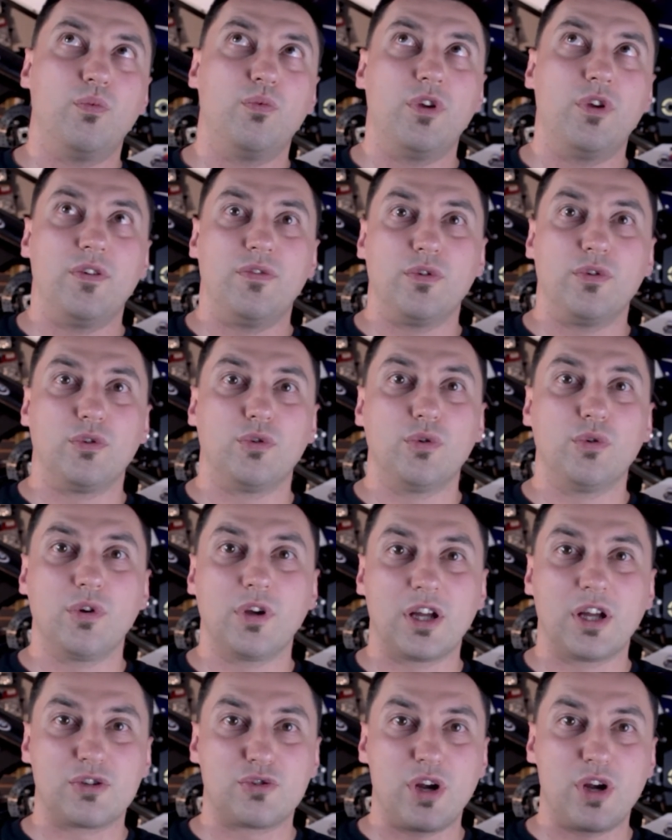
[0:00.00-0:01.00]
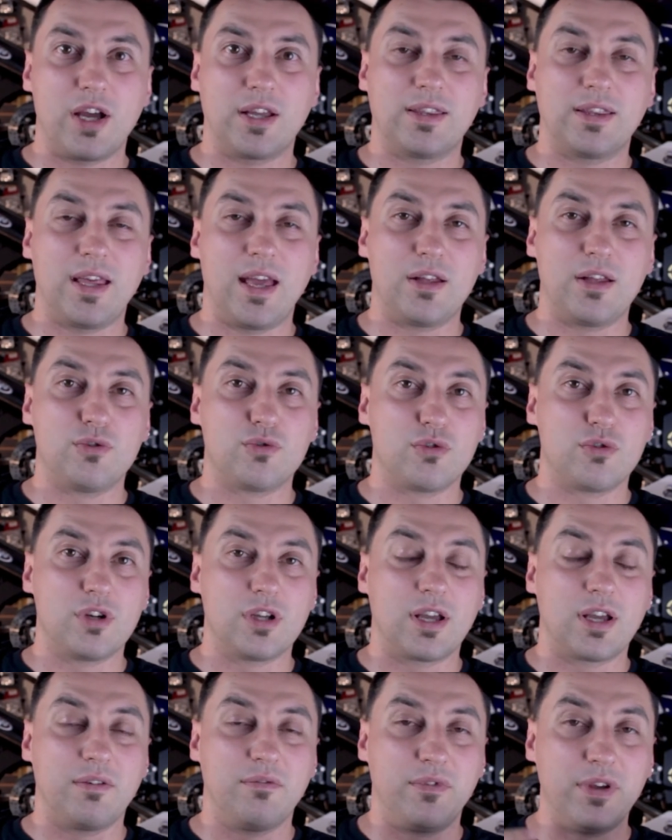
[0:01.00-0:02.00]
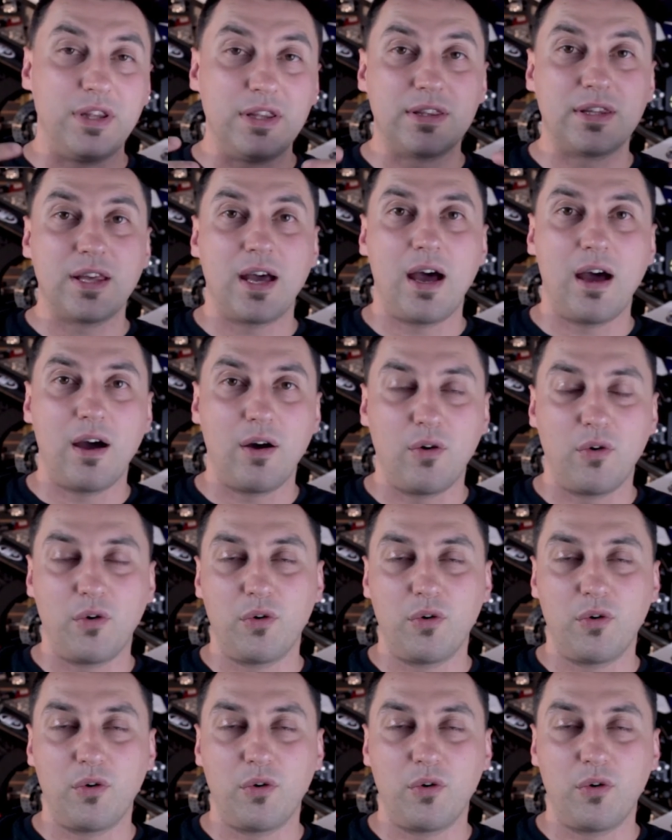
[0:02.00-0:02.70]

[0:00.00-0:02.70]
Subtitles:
you're doing a track day during a winter